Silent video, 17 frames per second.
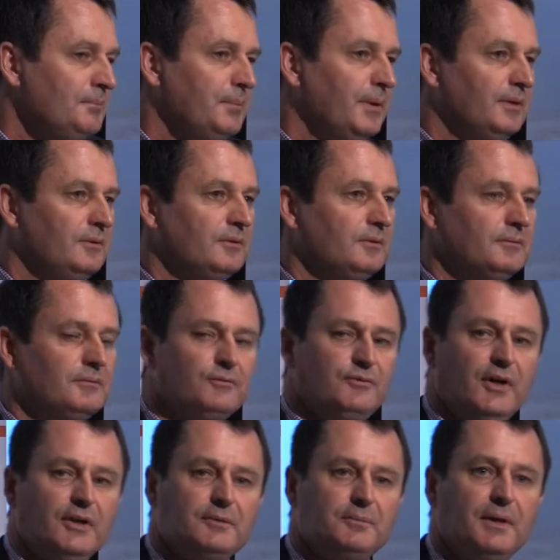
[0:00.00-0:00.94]
But
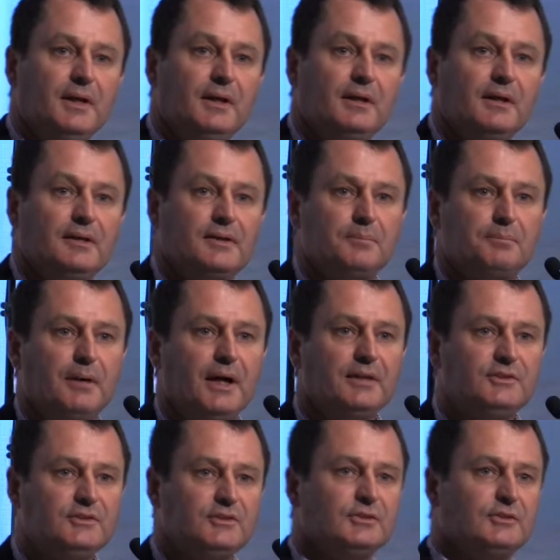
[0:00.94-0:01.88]
fundamentally at the
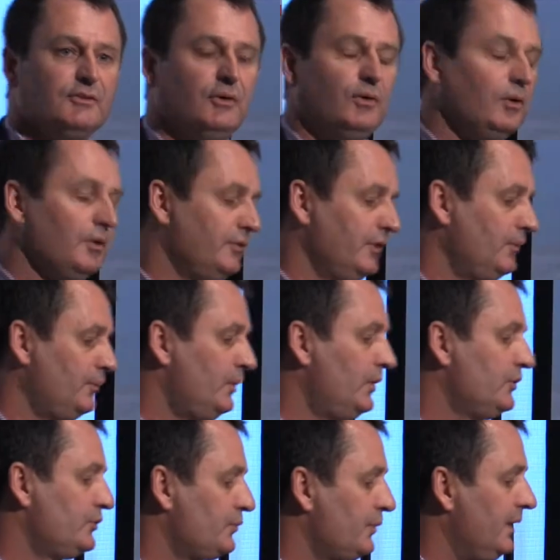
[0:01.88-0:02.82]
basis of all of it
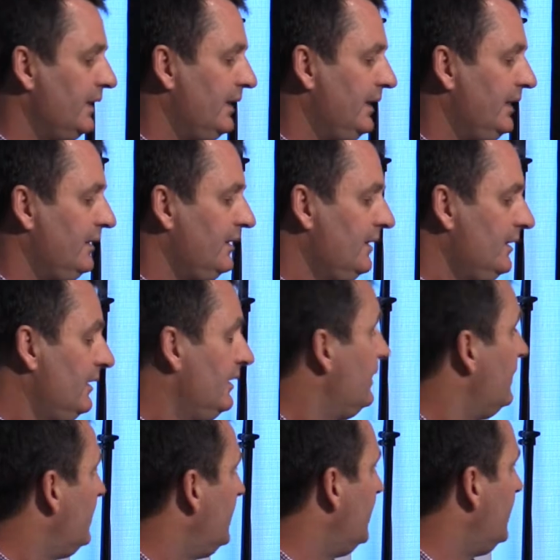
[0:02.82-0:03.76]
was really
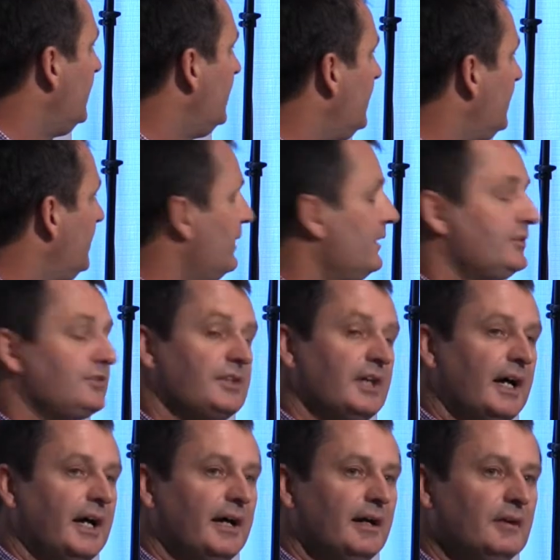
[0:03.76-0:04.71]
a
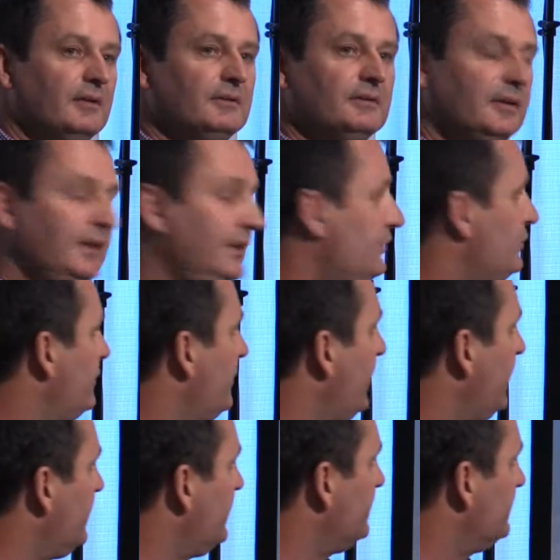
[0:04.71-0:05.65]
scale,
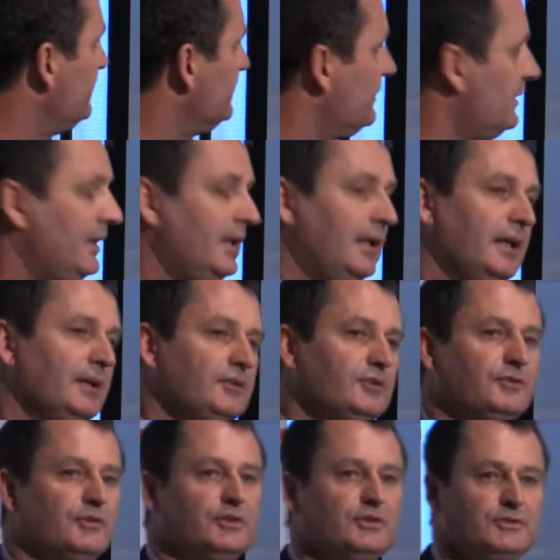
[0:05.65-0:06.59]
integrated,
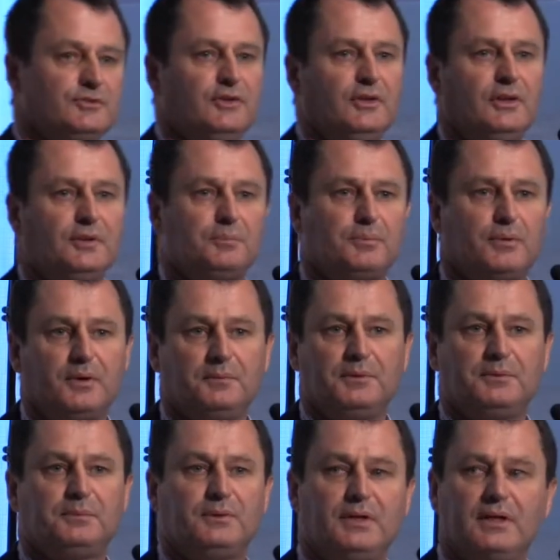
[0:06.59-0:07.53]
diversified
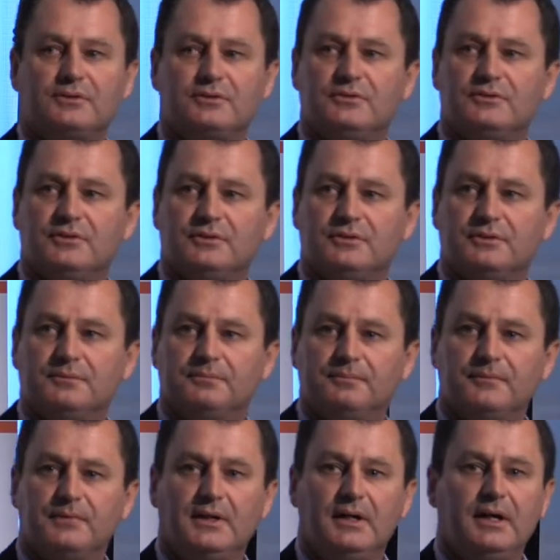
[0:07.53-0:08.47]
primary production system.
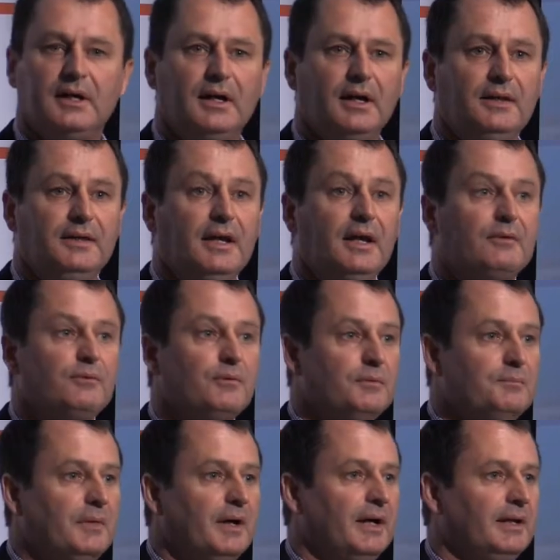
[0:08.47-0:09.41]
And that
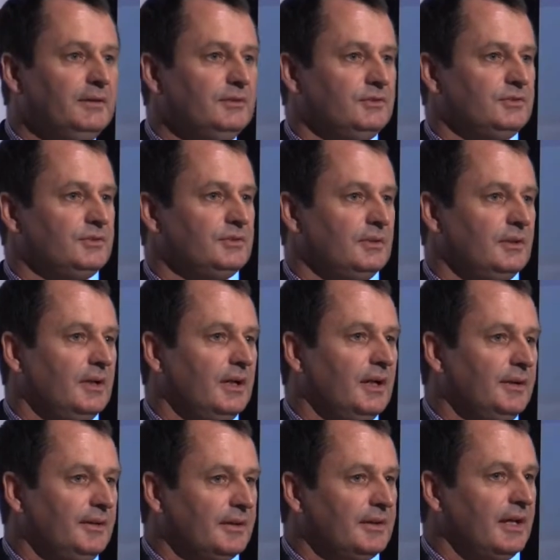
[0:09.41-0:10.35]
remains
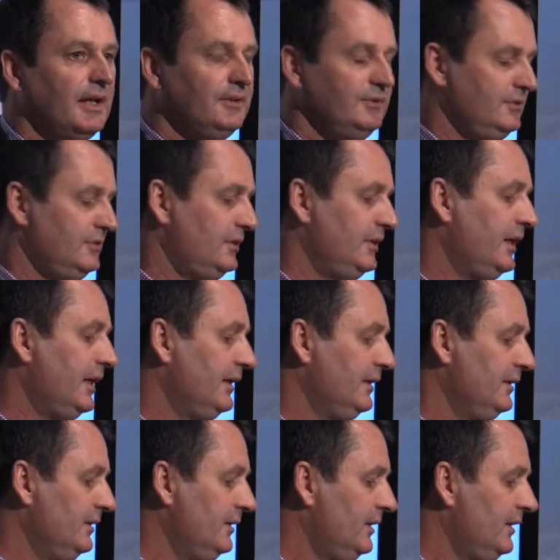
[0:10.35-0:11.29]
the case
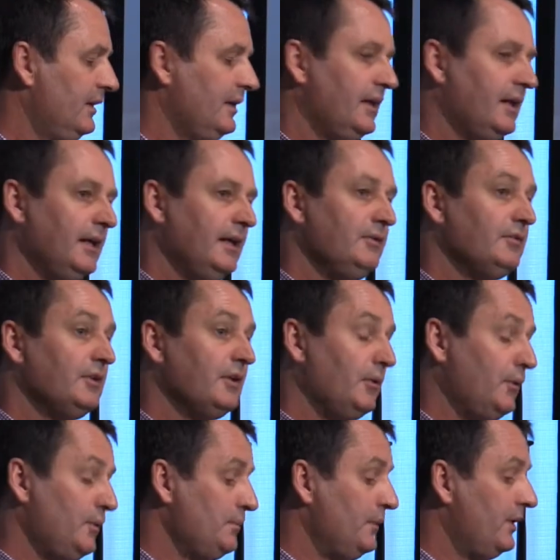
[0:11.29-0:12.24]
today, even
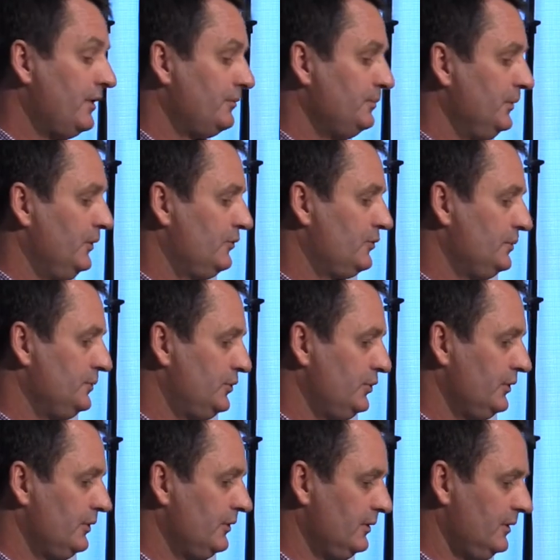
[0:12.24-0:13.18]
though we might have moved from
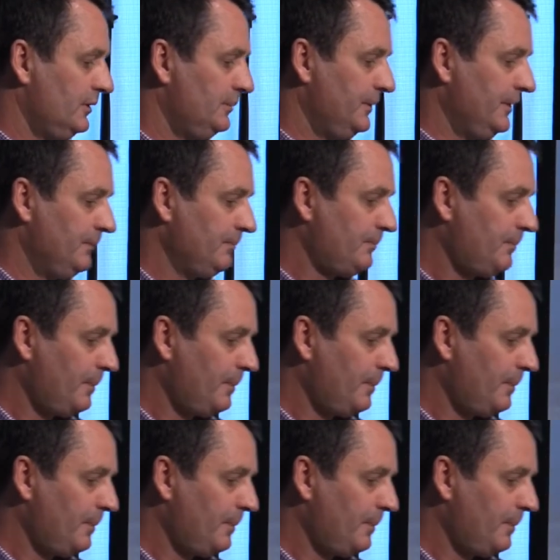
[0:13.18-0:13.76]
sugar a little bit.